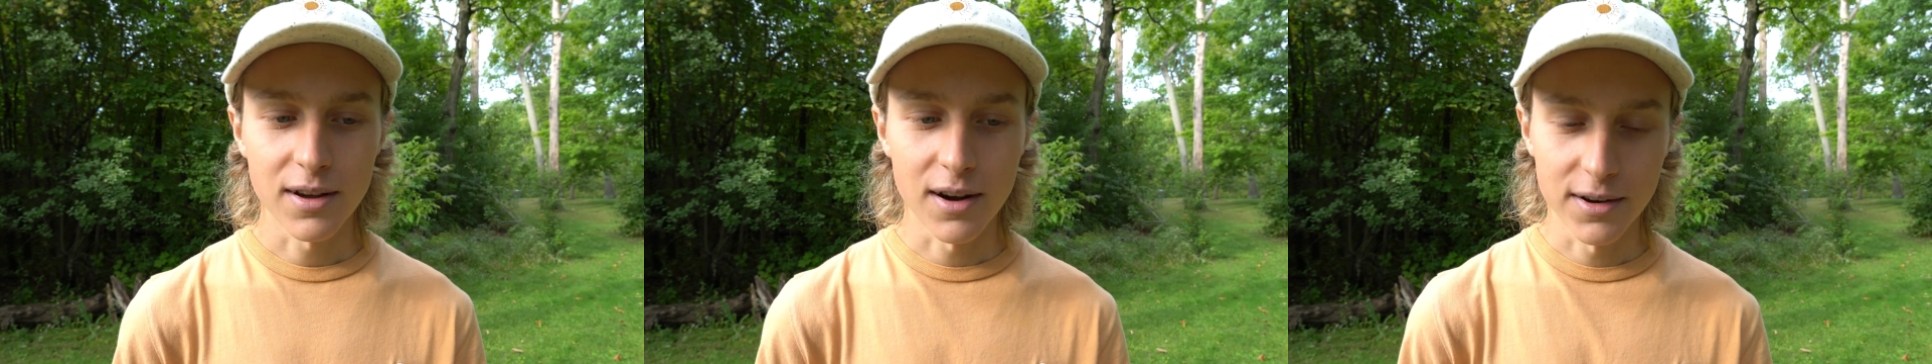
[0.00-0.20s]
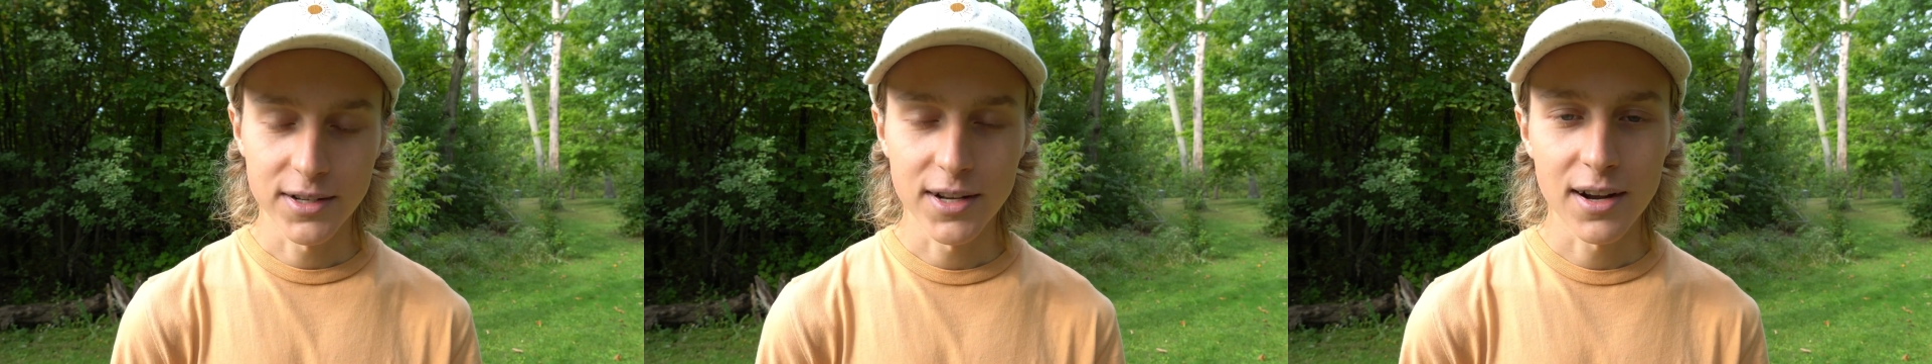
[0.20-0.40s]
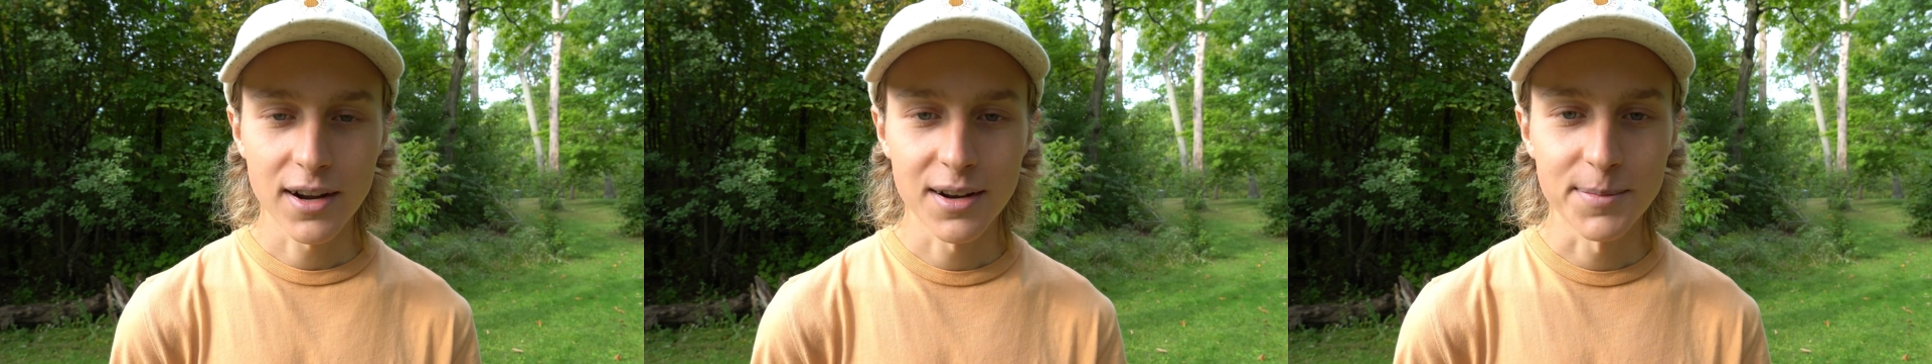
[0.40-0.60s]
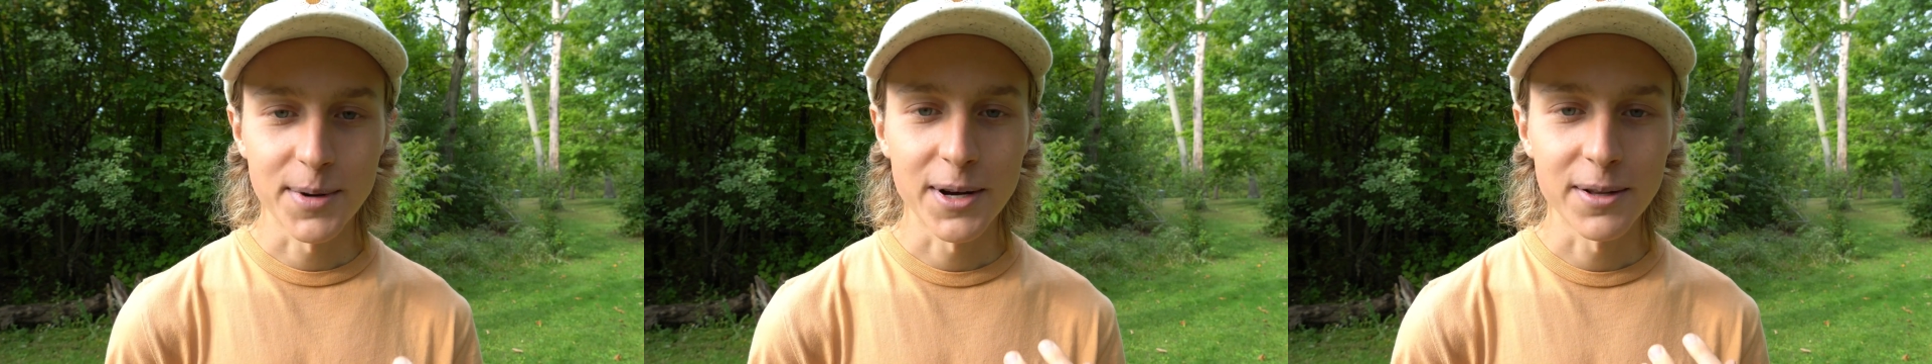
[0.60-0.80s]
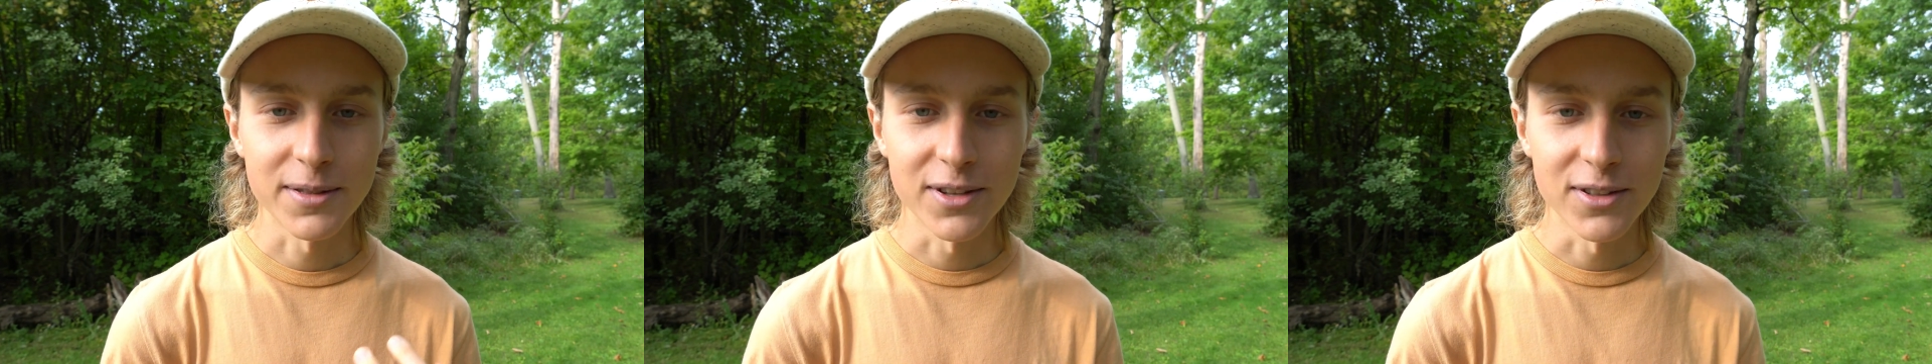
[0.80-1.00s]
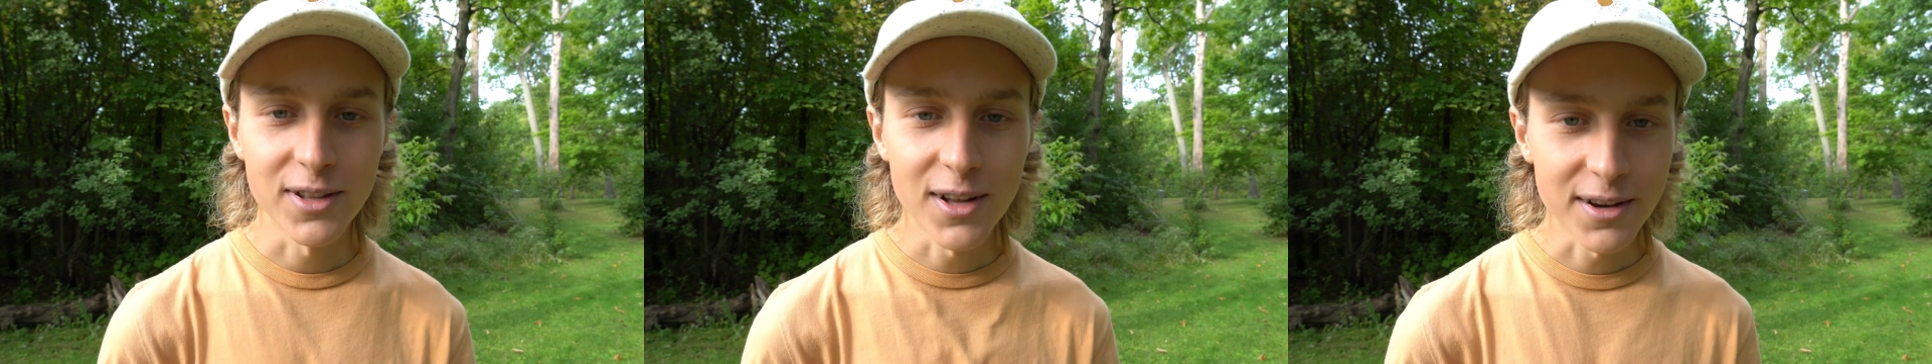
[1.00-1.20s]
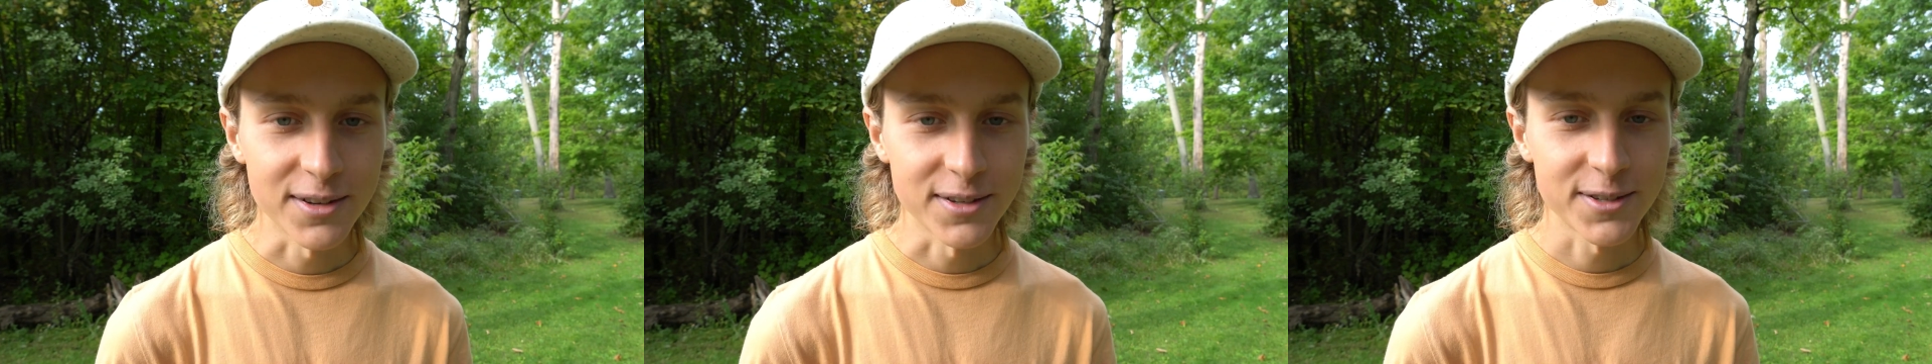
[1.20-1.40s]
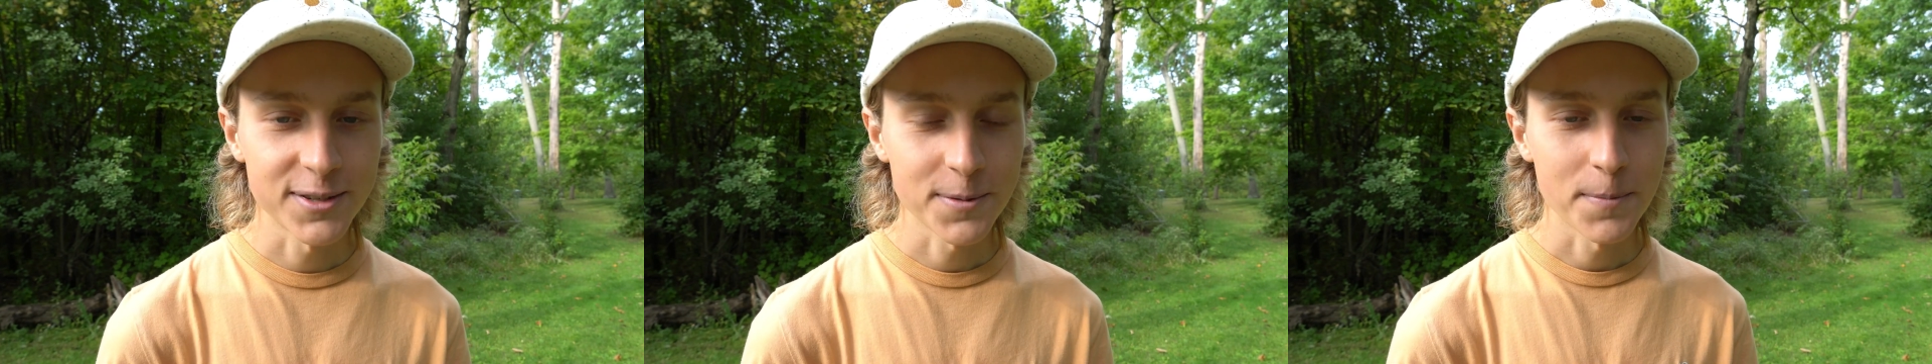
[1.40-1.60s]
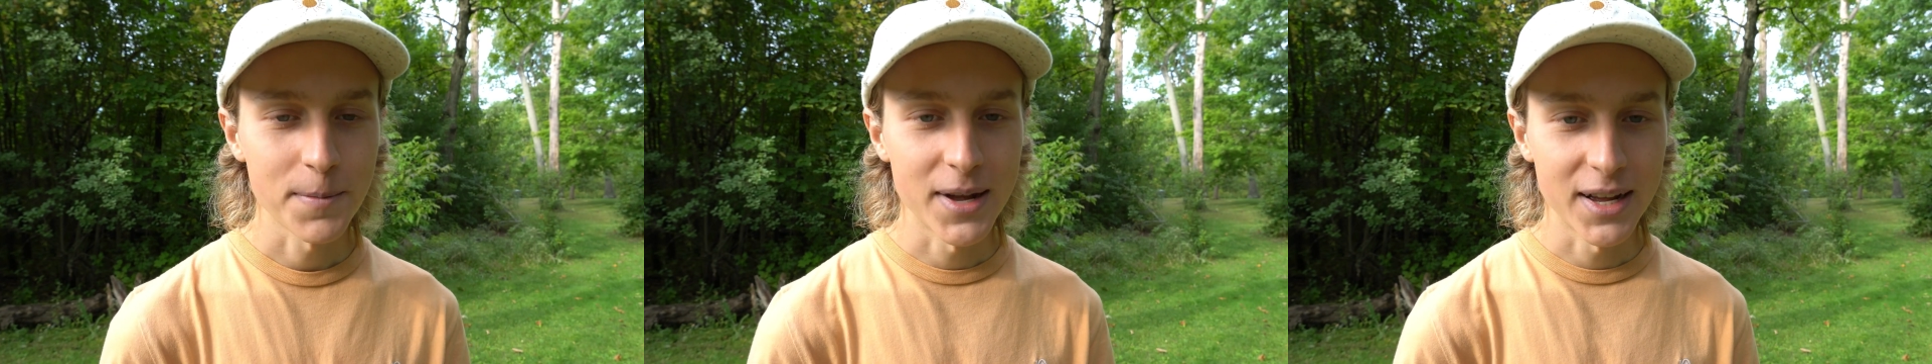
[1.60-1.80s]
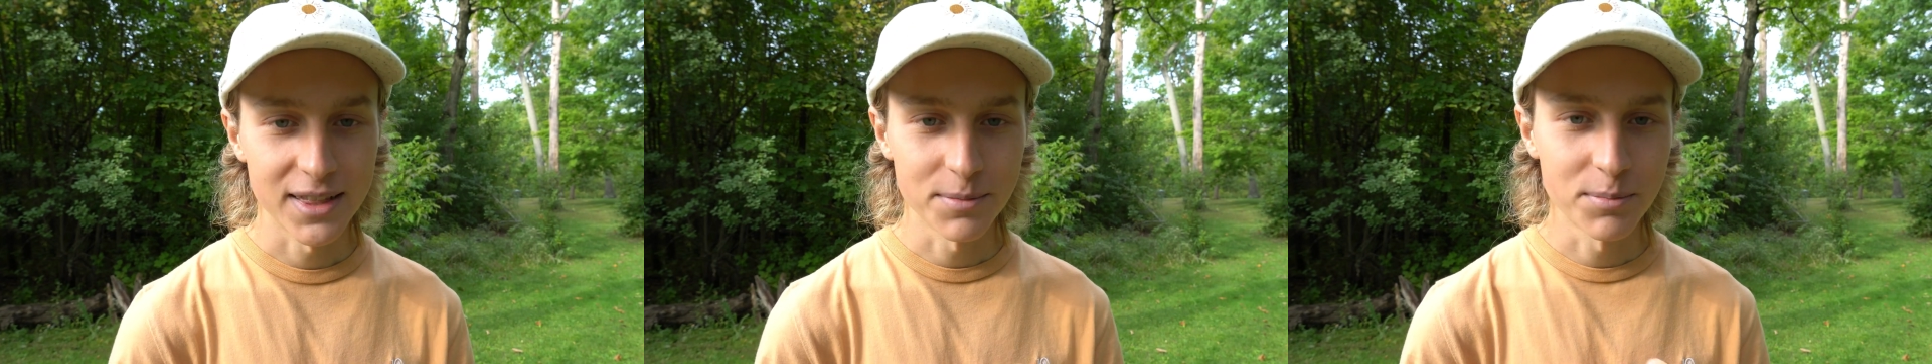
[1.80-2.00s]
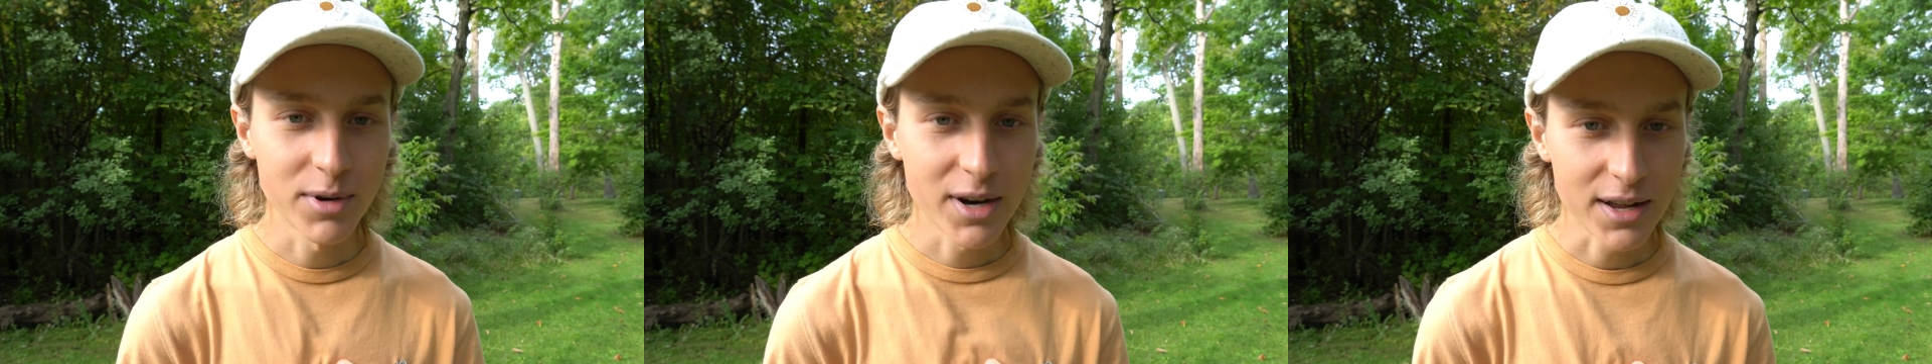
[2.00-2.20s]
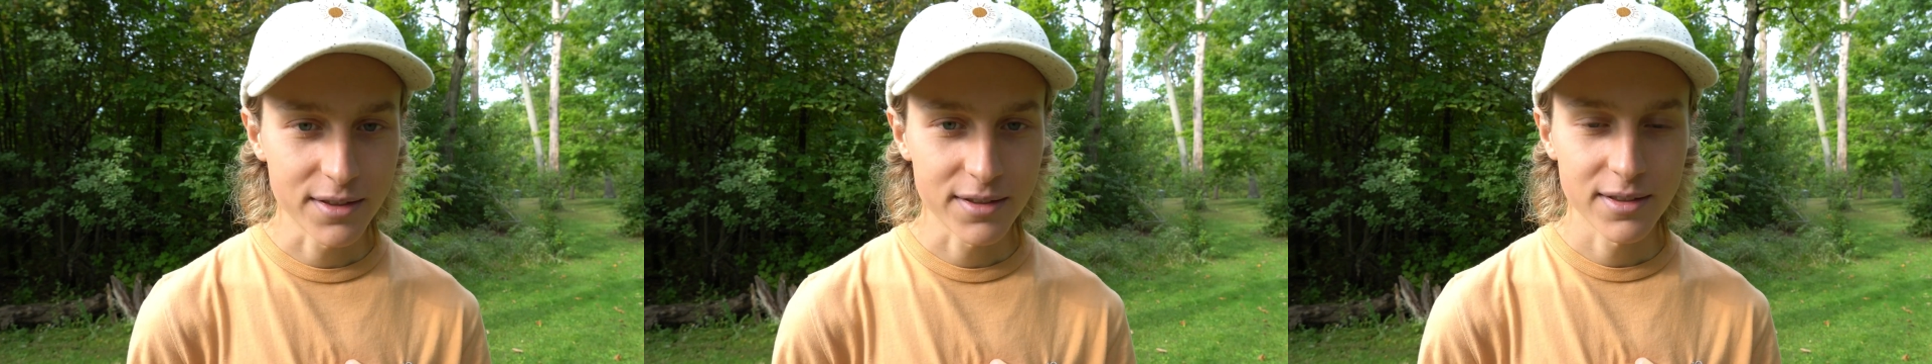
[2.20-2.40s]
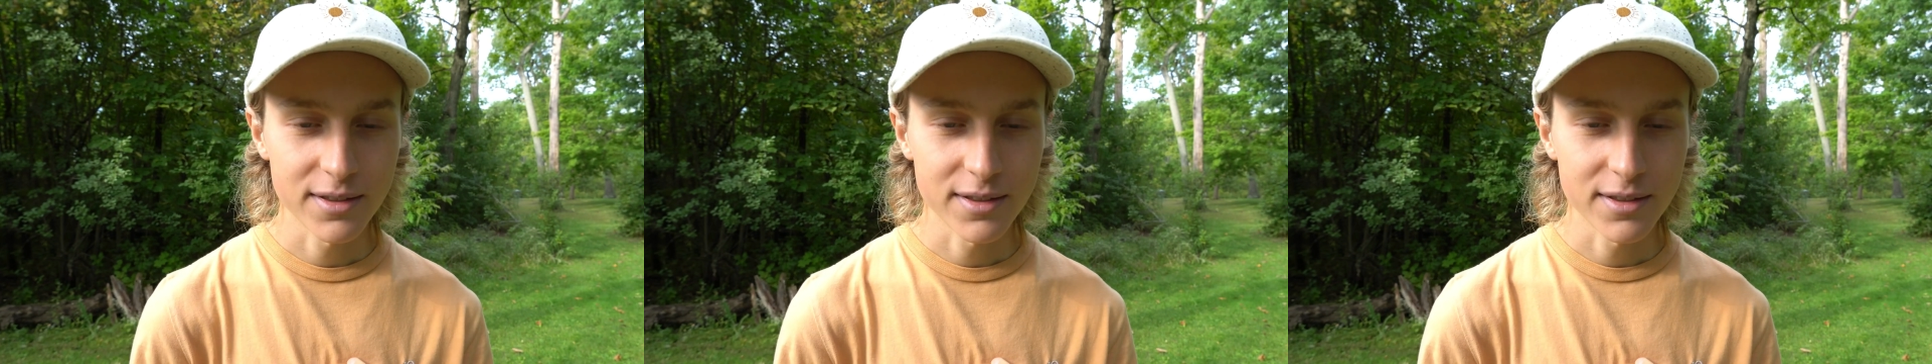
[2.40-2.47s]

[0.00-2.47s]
are talking about the lungs and the breath.